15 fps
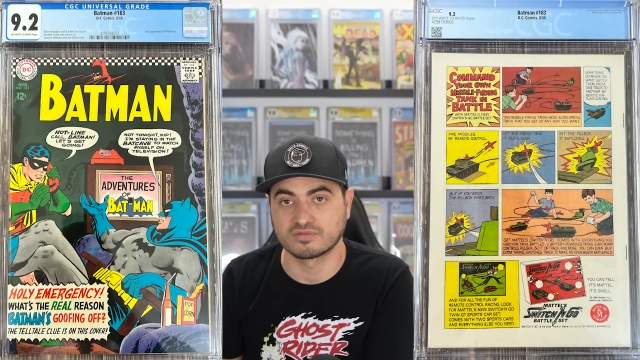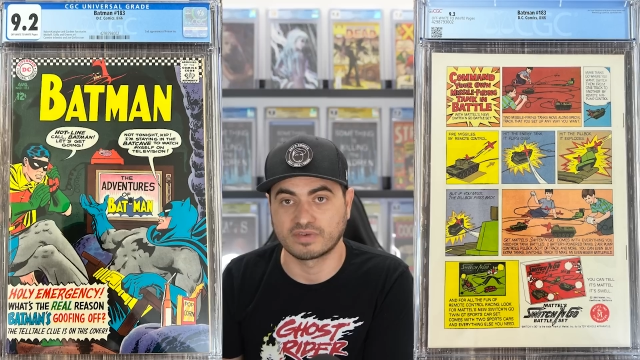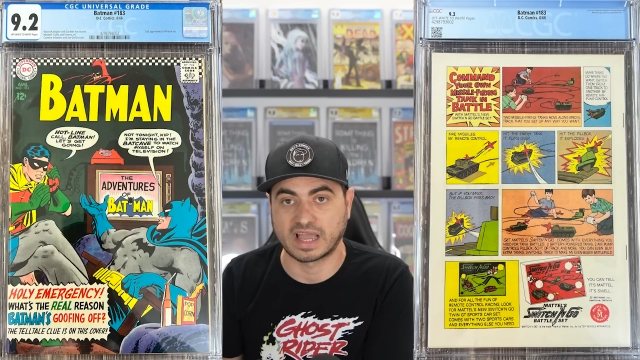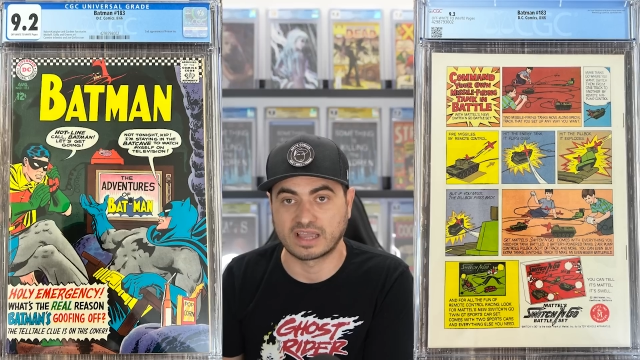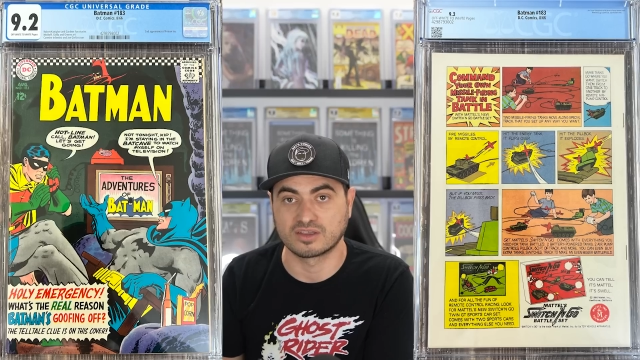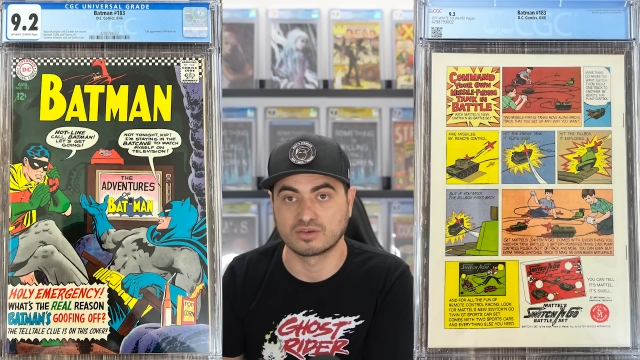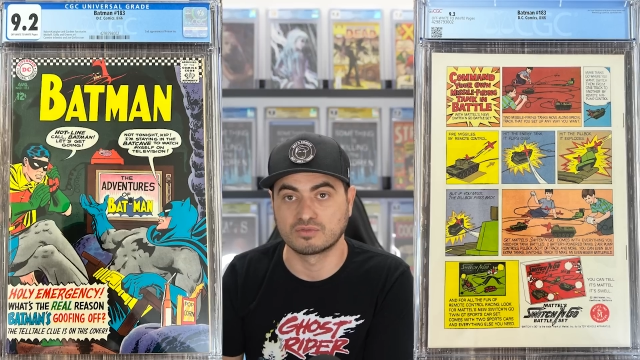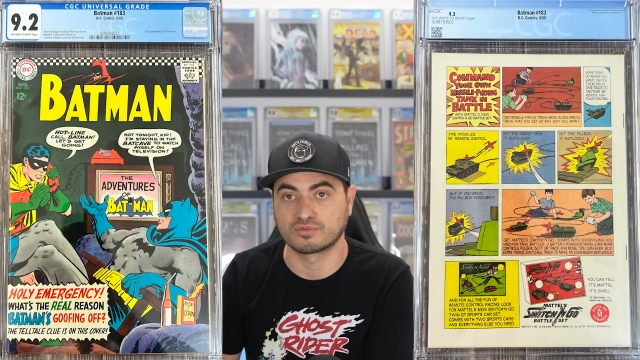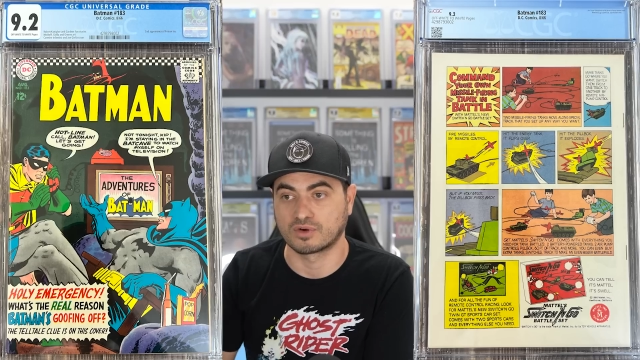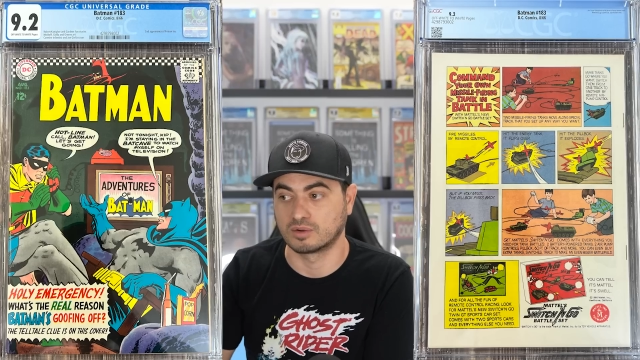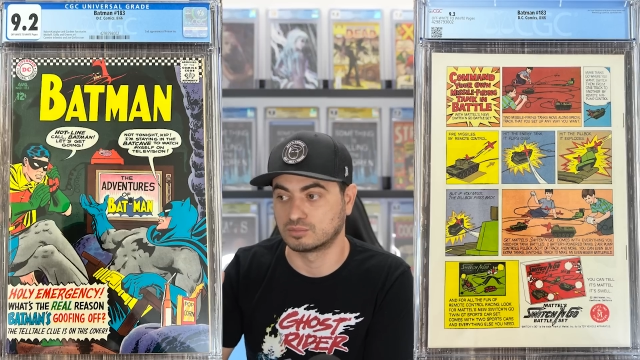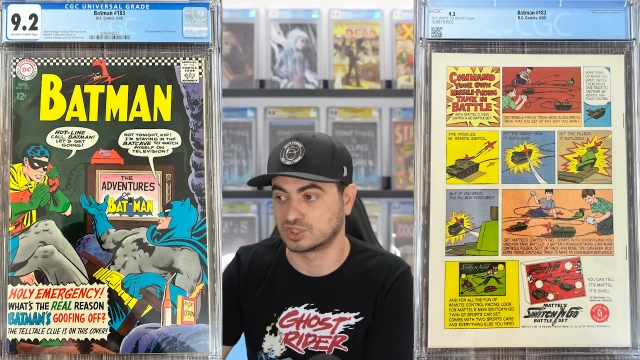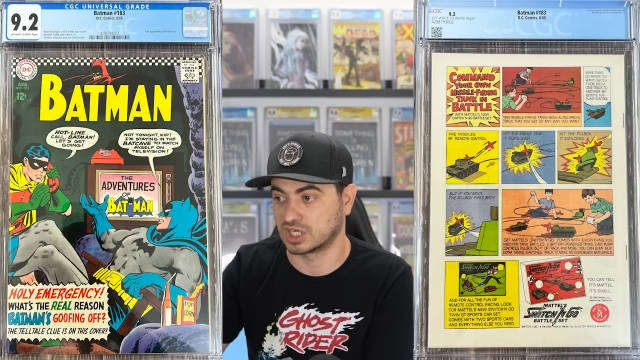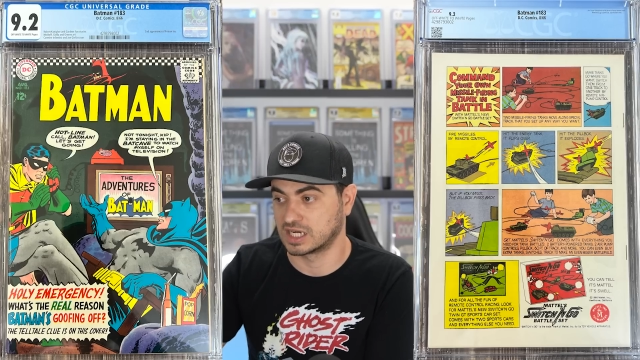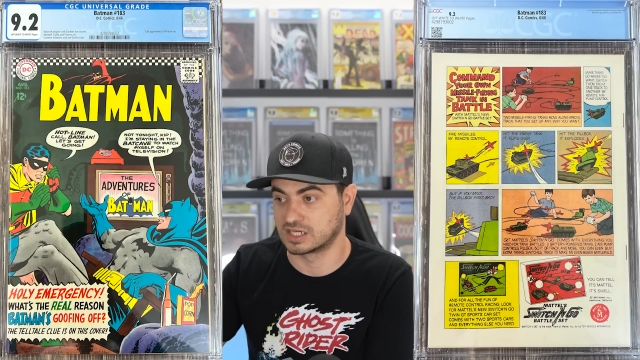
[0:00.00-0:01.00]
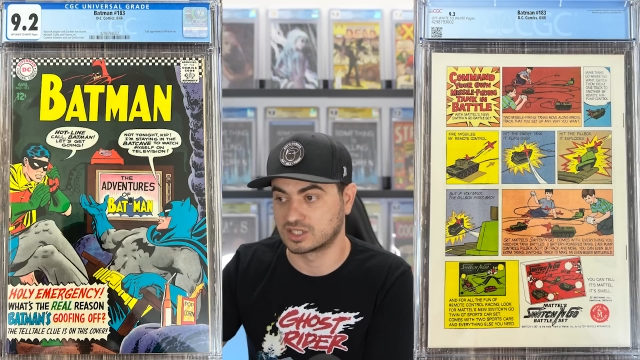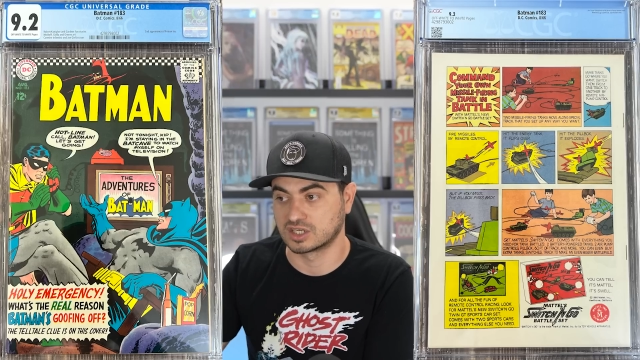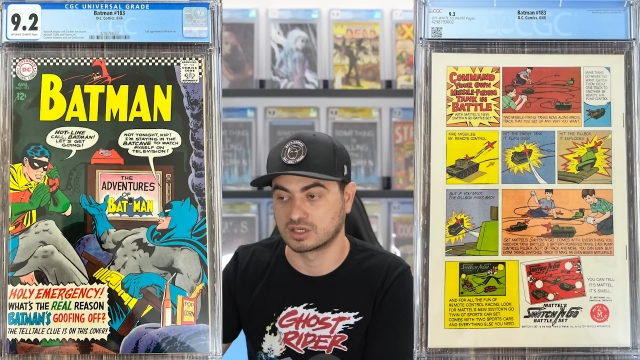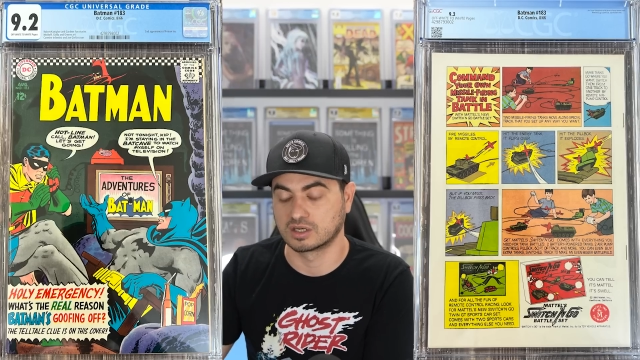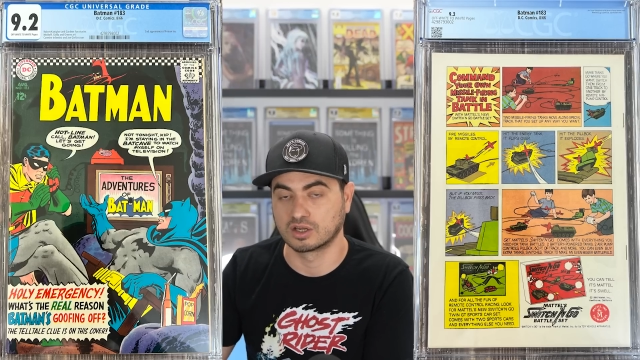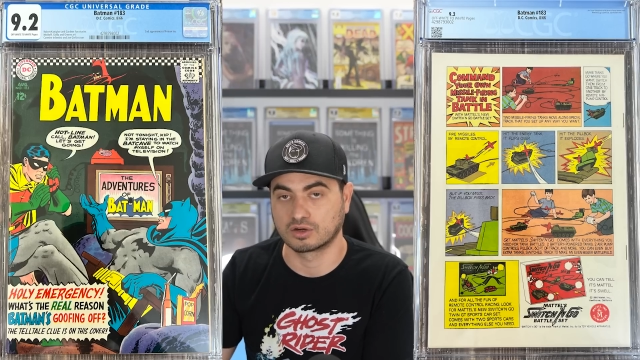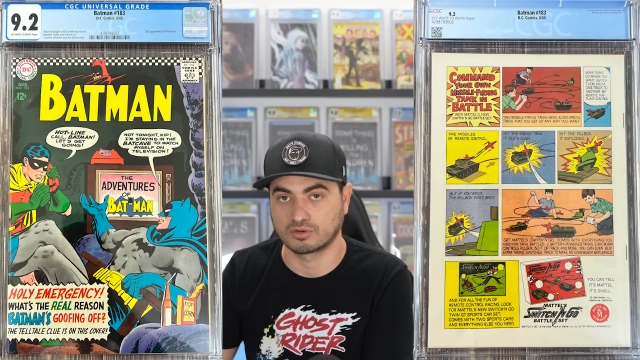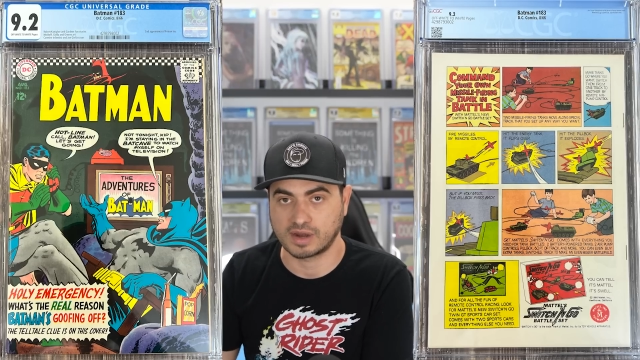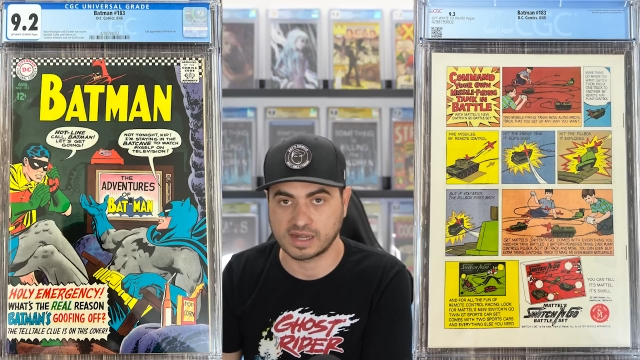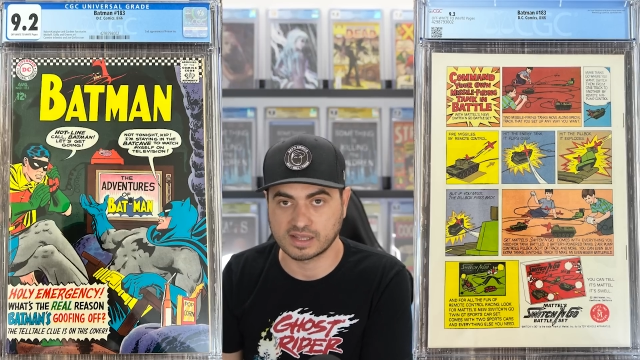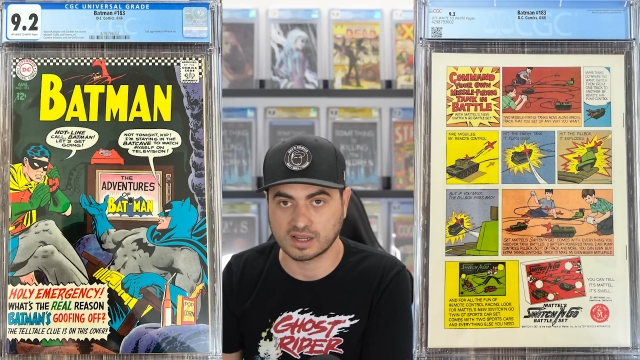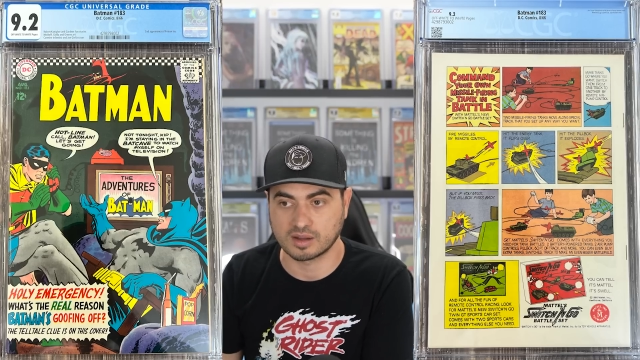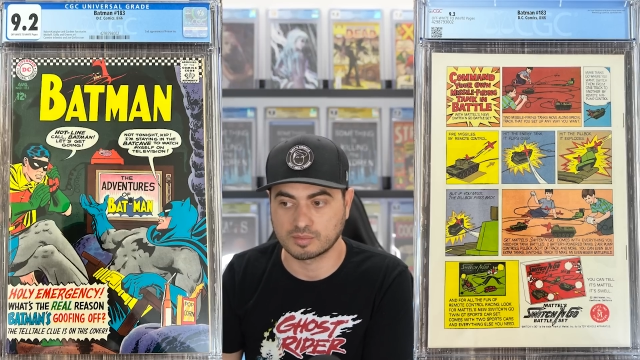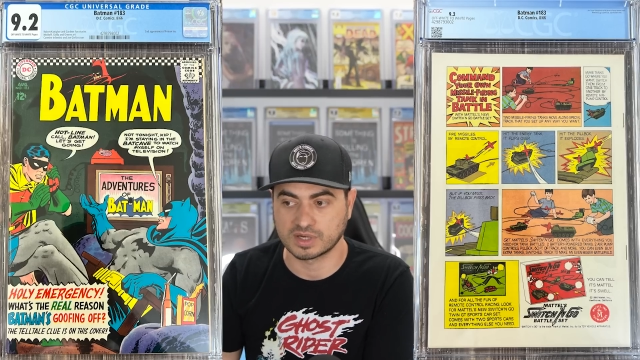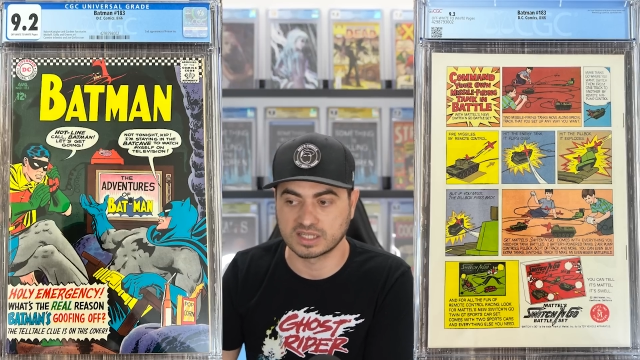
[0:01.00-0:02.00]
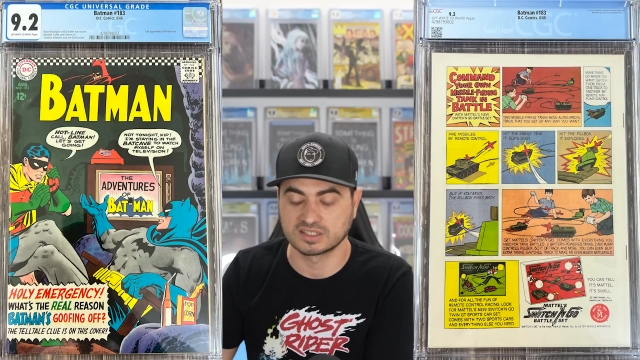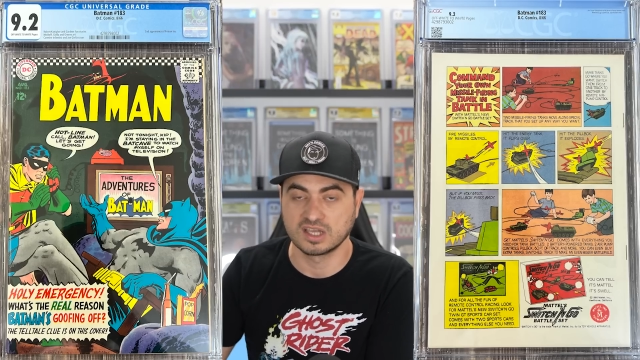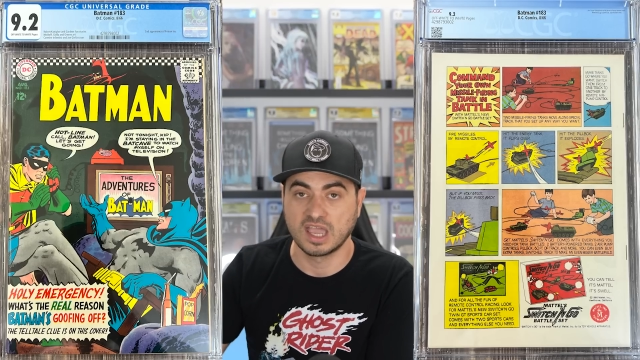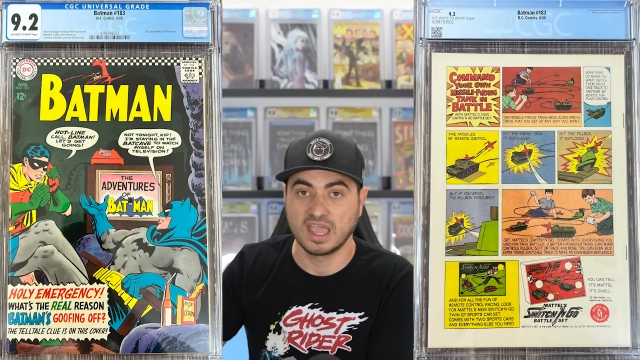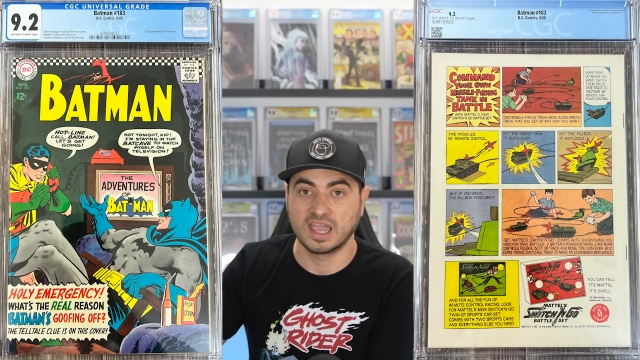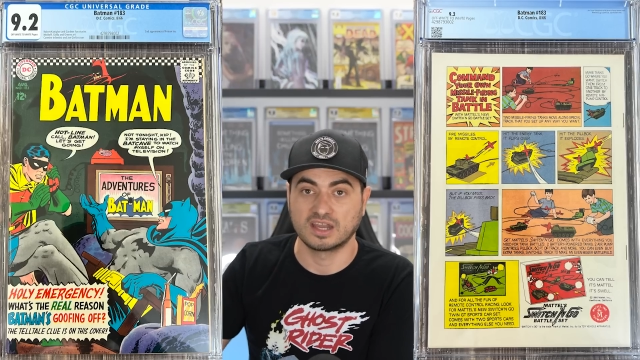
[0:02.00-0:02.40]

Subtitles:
value from changing grading companies,